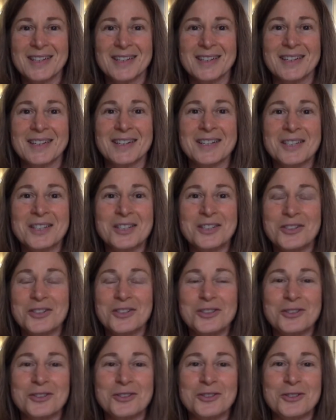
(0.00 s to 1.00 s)
In
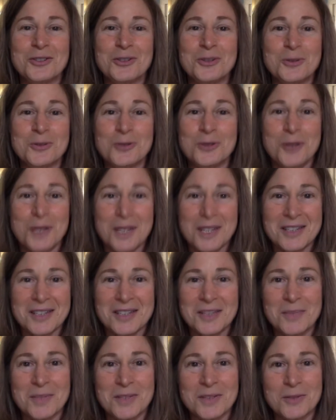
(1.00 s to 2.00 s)
addition to
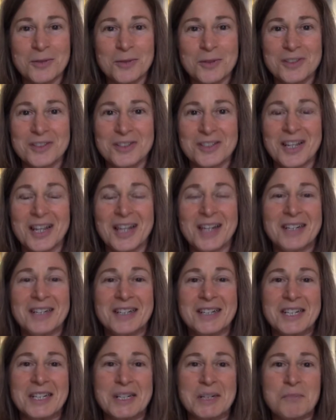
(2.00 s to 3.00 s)
Judaism and
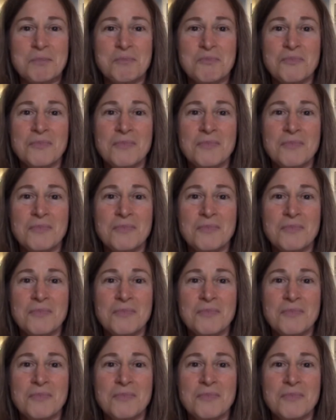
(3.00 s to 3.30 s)
Christianity,